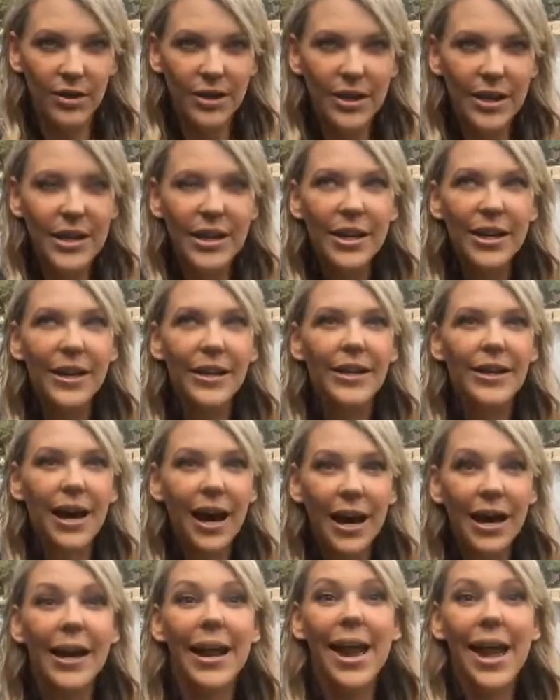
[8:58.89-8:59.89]
And
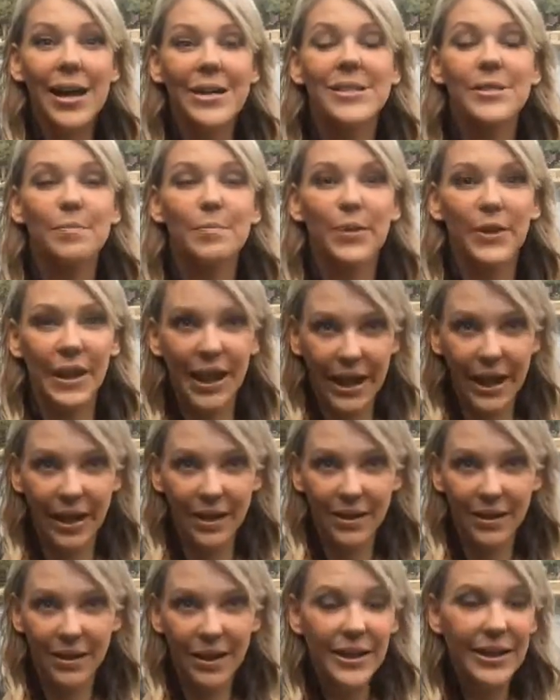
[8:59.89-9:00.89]
God has a plan.
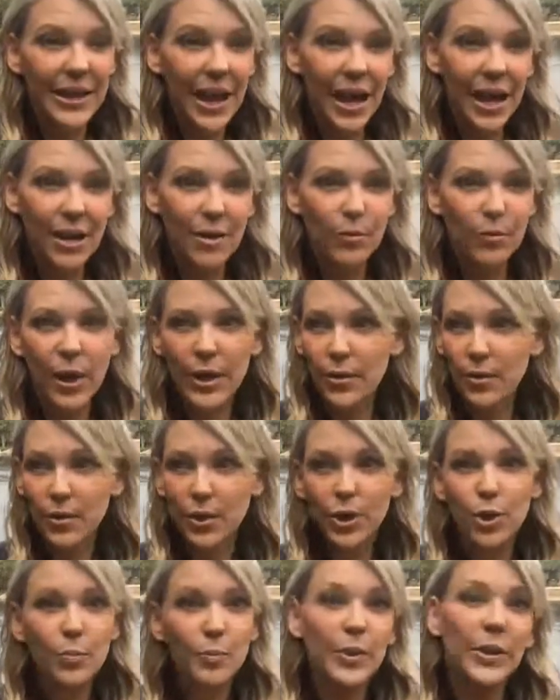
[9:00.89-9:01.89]
Again, whether
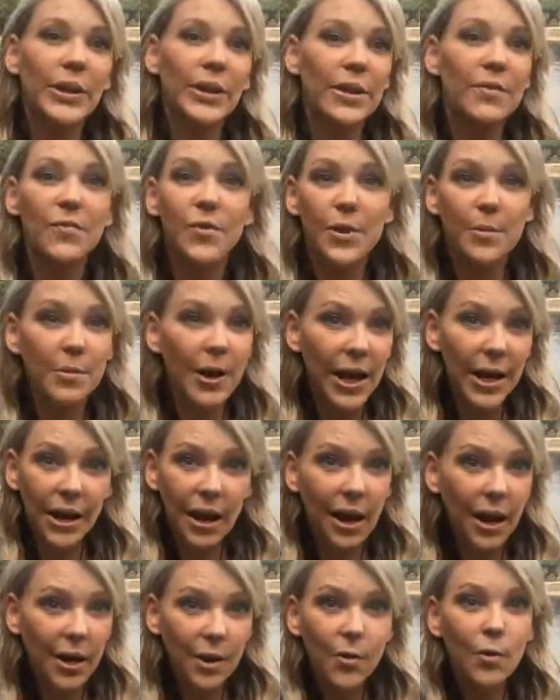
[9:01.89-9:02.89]
you believe in my
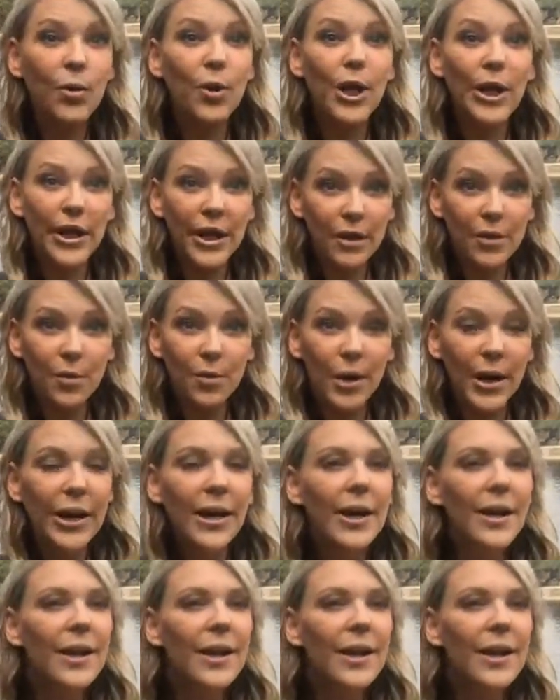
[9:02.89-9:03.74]
God or another one,